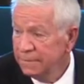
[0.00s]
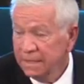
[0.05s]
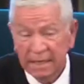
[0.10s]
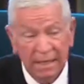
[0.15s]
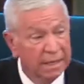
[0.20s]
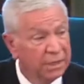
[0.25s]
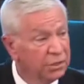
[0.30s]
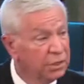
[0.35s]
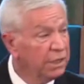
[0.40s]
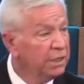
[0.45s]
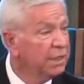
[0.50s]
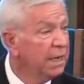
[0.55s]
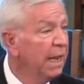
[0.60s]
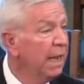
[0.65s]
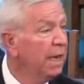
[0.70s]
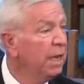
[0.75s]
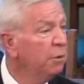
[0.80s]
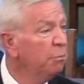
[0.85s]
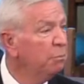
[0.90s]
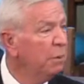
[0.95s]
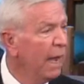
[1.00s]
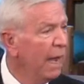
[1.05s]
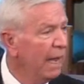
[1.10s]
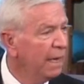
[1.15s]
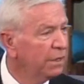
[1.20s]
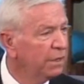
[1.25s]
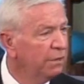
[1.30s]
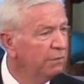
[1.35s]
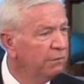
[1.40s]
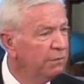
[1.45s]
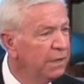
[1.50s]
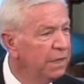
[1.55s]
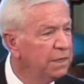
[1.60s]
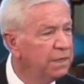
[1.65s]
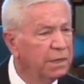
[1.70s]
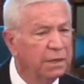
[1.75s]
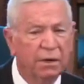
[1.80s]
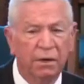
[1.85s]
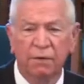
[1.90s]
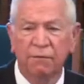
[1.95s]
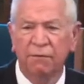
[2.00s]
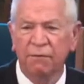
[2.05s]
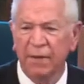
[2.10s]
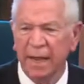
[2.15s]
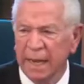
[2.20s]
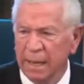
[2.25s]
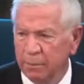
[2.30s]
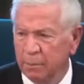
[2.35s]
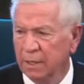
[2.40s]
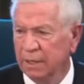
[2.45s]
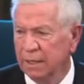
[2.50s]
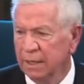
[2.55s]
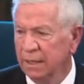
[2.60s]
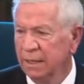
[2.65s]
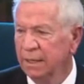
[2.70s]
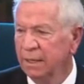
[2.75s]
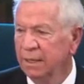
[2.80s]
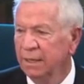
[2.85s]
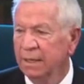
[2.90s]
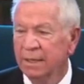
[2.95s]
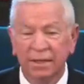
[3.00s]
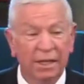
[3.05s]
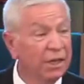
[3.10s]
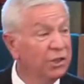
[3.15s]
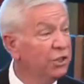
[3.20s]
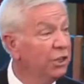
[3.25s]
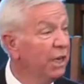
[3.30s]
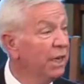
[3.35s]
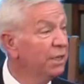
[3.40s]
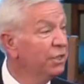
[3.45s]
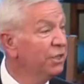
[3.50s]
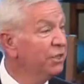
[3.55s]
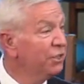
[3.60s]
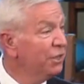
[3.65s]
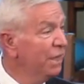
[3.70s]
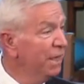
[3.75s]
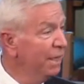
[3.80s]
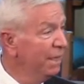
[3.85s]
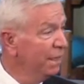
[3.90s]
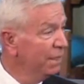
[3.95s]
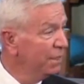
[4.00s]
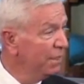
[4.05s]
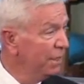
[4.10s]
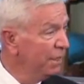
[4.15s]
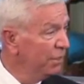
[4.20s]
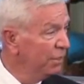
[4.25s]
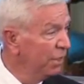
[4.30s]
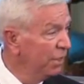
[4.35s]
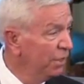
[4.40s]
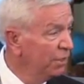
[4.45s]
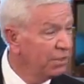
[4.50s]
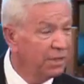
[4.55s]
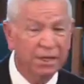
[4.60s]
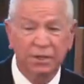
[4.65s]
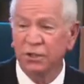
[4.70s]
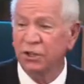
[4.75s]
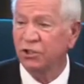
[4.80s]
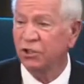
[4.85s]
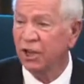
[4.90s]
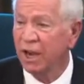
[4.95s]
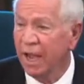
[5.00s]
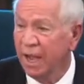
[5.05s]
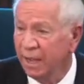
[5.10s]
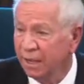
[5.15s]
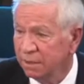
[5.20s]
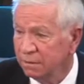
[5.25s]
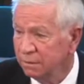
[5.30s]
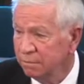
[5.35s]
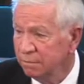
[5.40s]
And she's headed back to visit her family that she hasn't seen in 10 years as a child.